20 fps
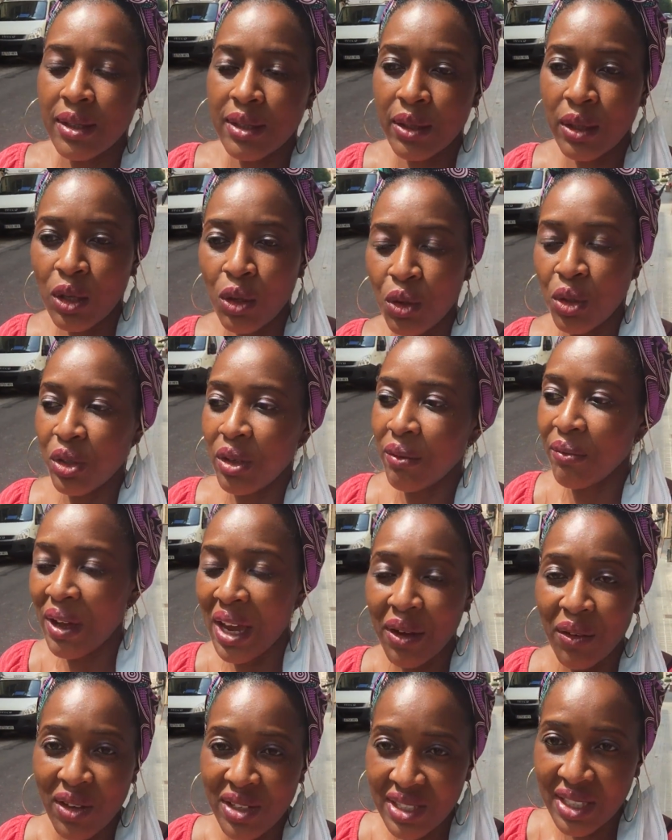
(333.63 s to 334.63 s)
The
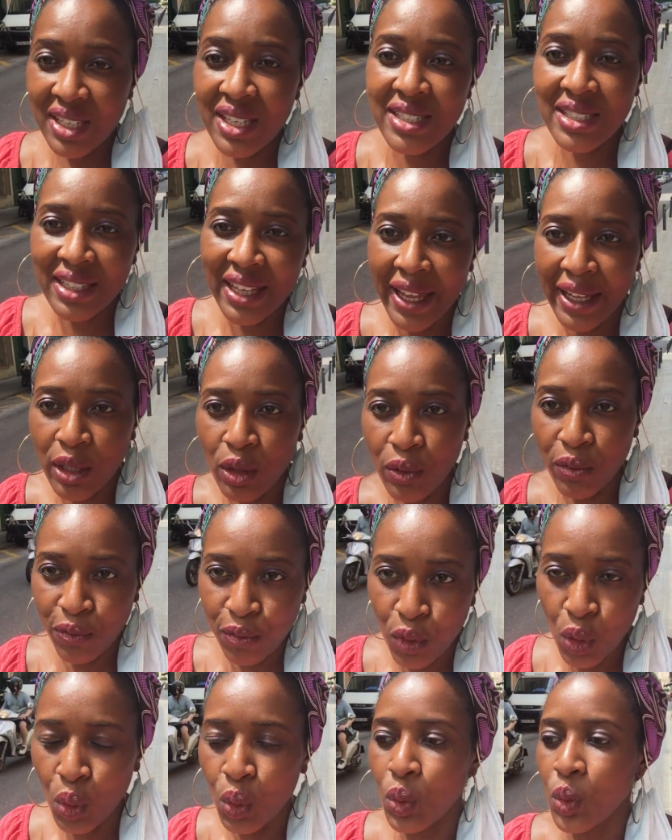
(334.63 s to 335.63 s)
coronavirus is like a
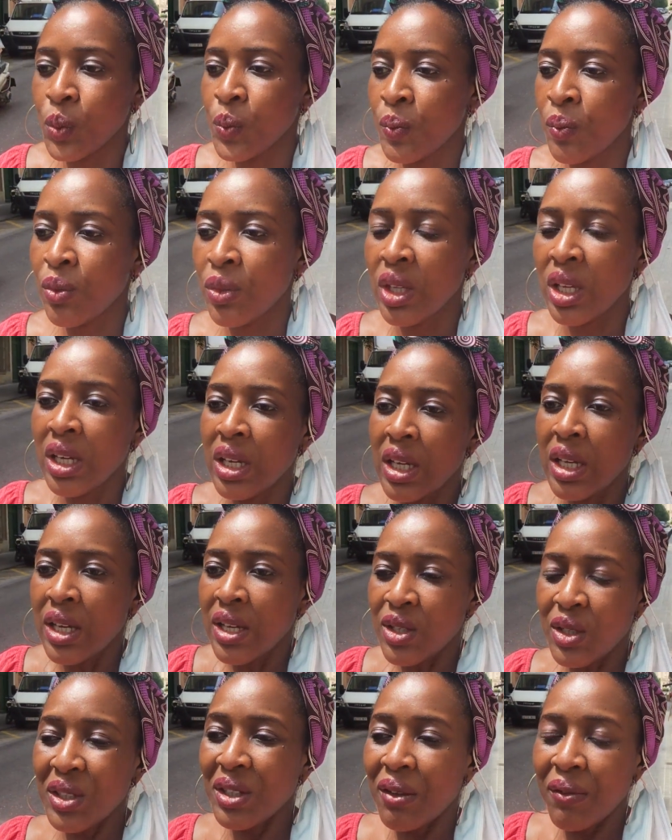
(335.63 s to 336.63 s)

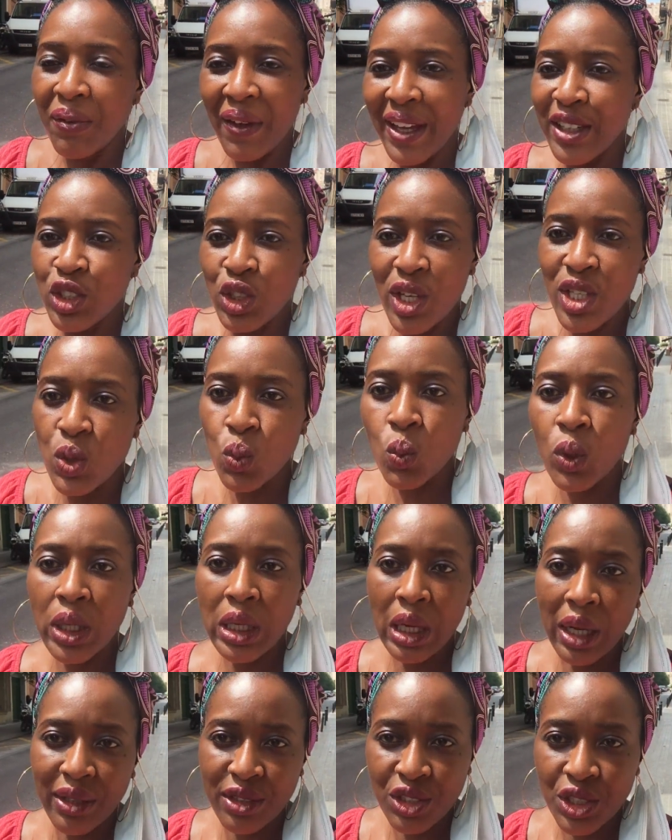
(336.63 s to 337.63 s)
flu. So the infections will
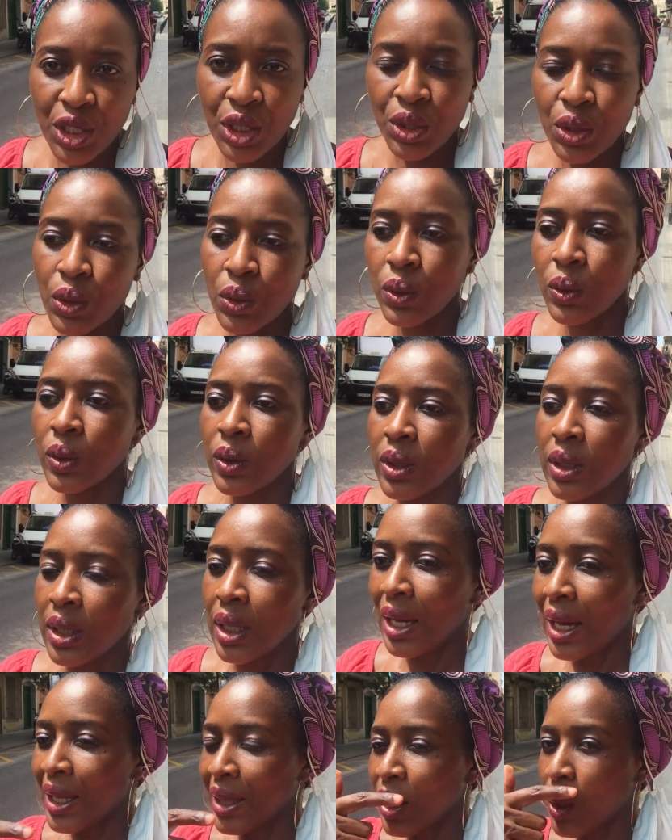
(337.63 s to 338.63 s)
continue.
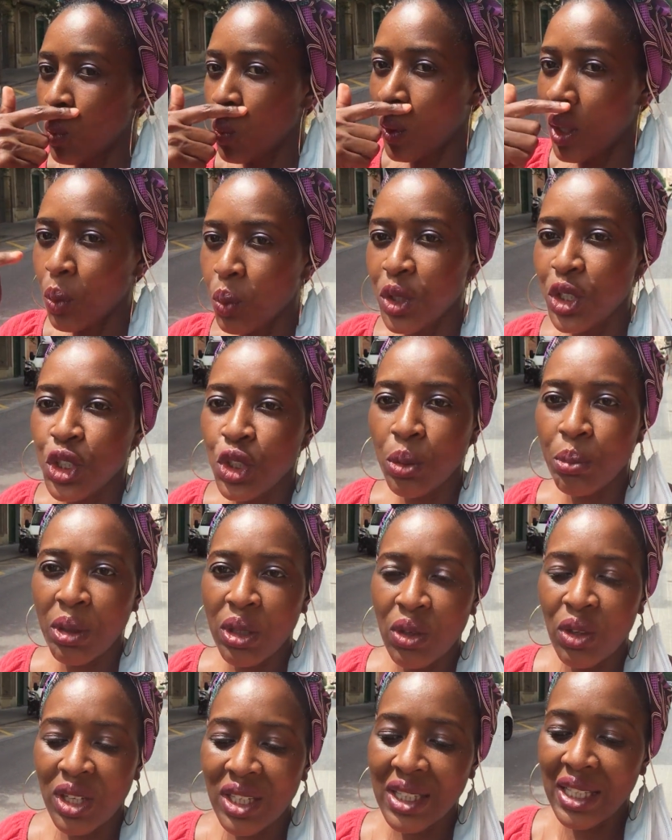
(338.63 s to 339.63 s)
I think what we should be
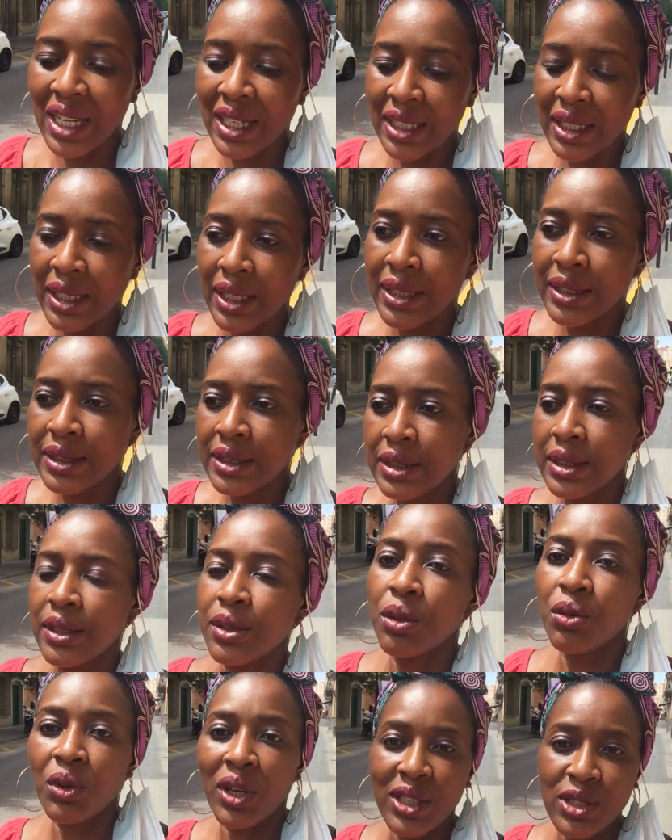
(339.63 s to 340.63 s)
looking at is
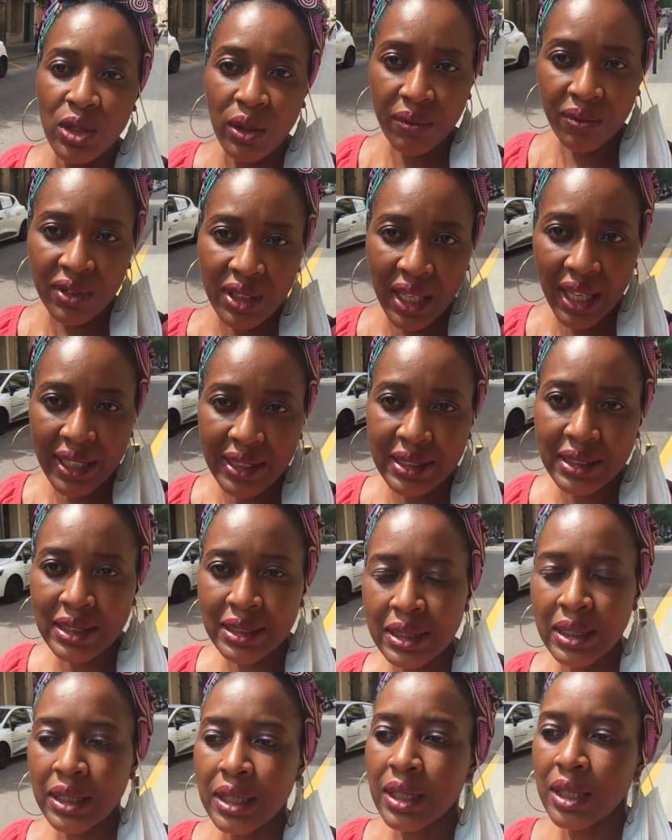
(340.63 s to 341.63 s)
the rate of
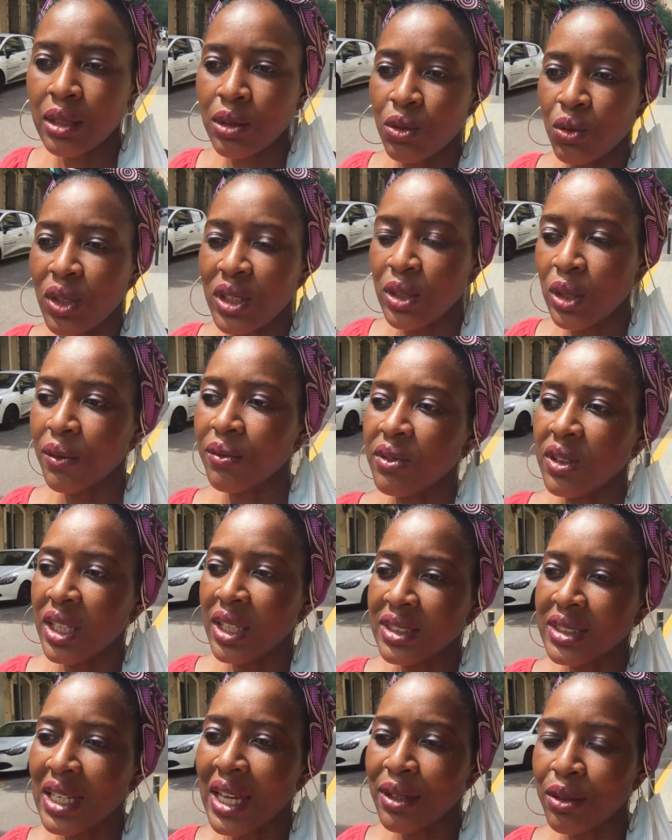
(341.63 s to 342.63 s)
deaths. The rate of
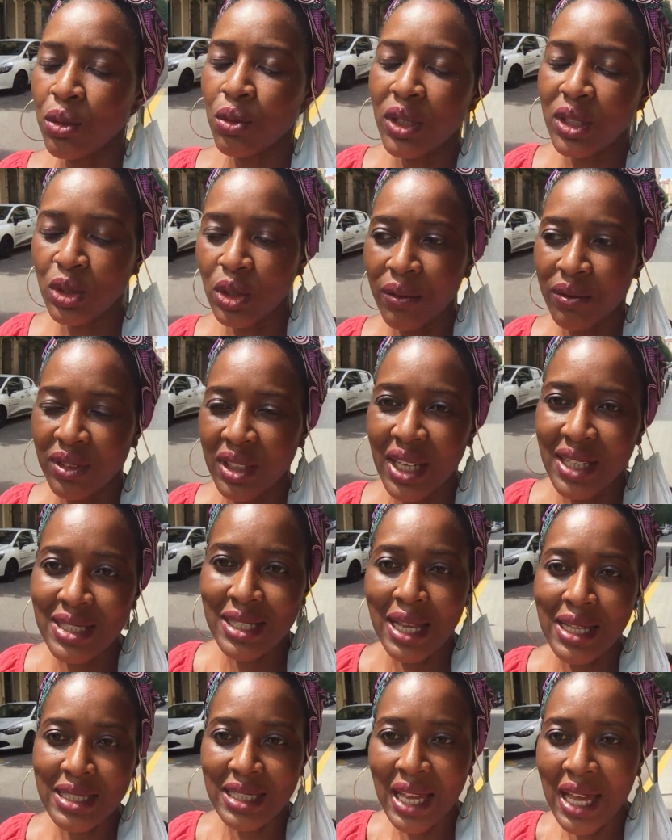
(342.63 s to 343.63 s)
deaths. At the rate of deaths
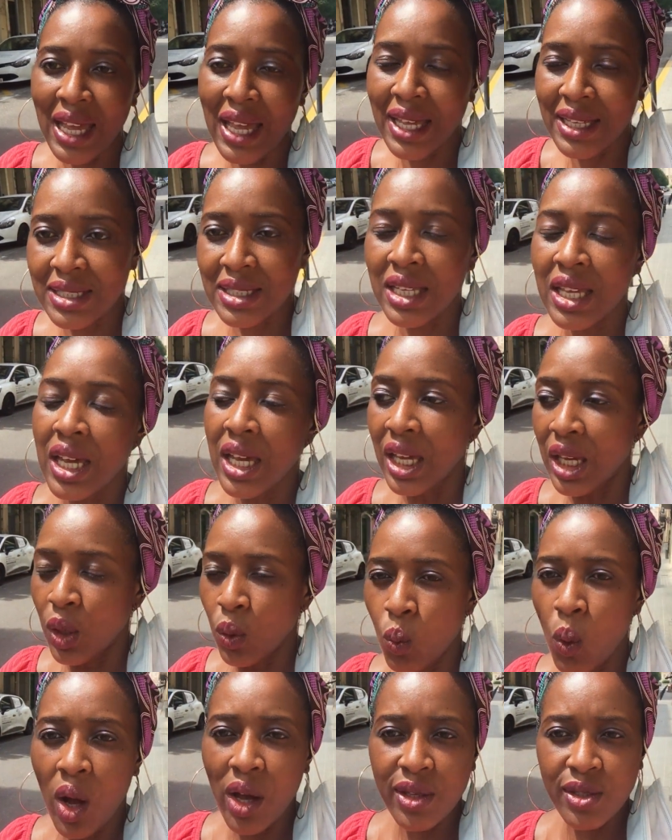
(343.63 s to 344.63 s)
as high as
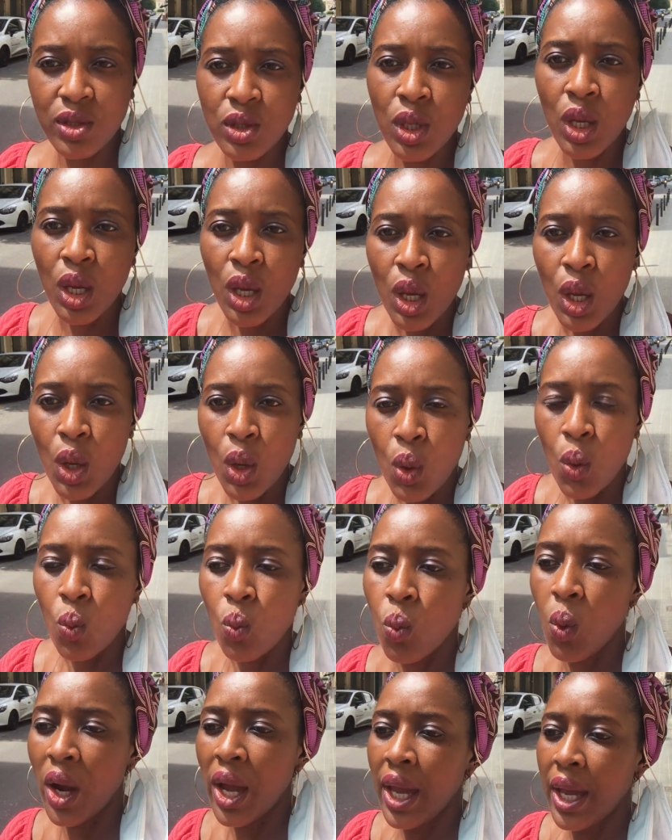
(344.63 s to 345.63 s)
it was
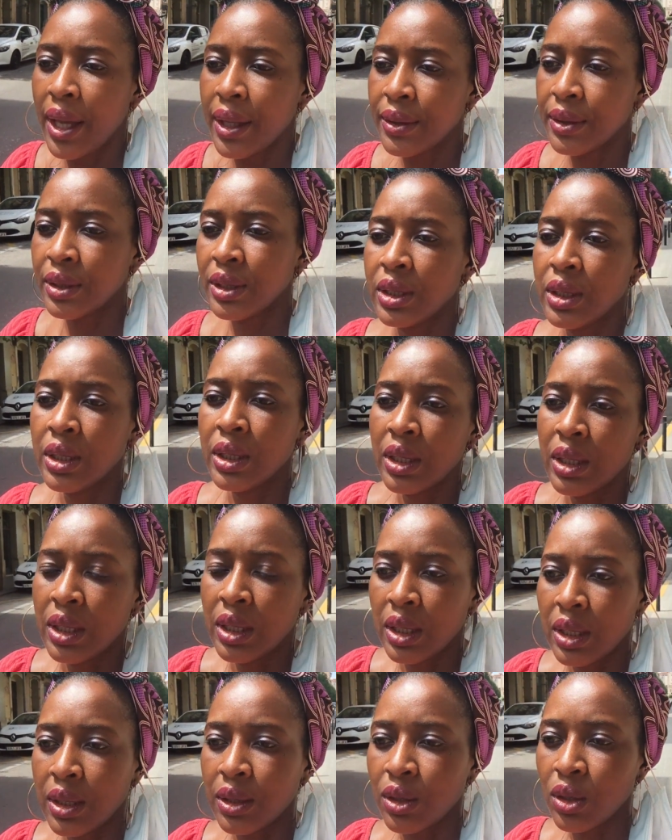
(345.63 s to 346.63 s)
when
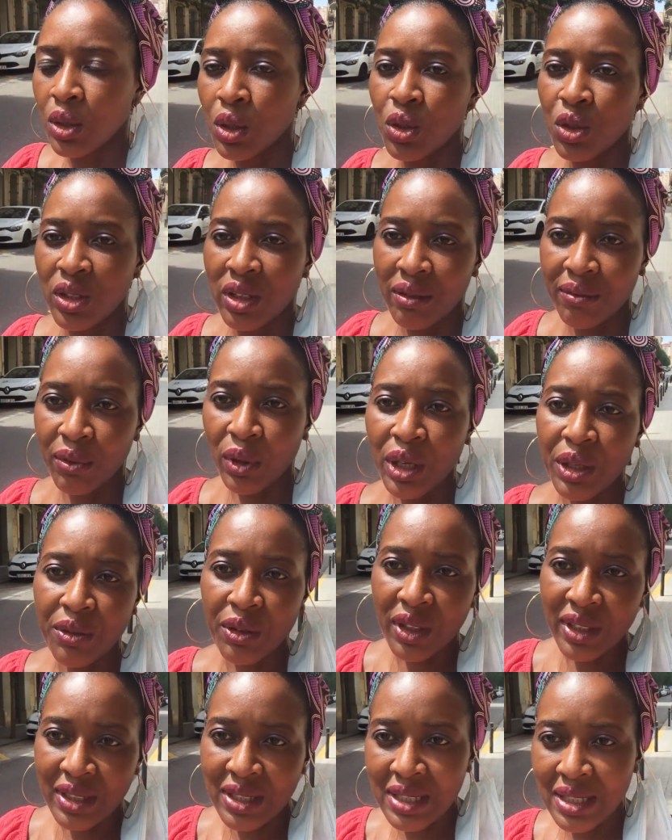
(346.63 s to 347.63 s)
the
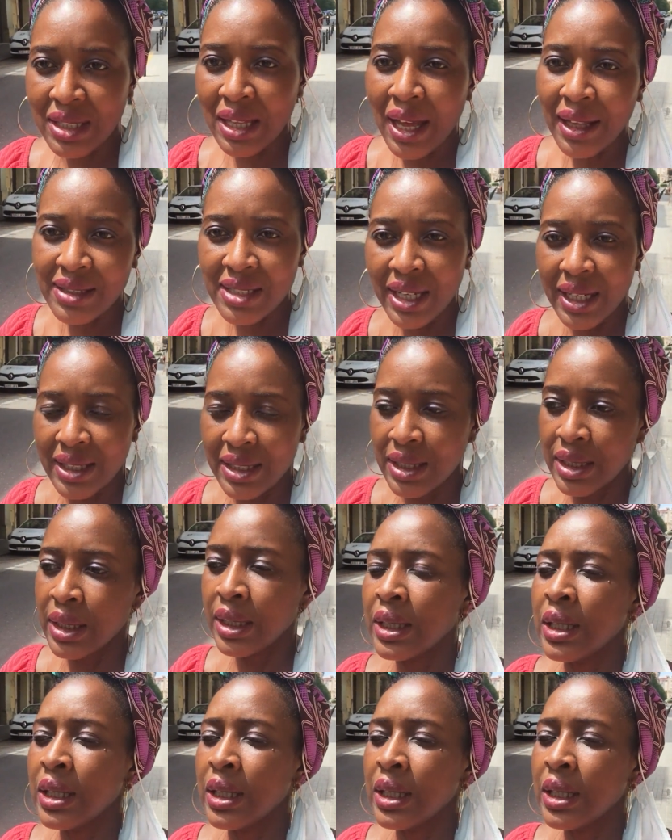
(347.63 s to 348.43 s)
coronavirus started.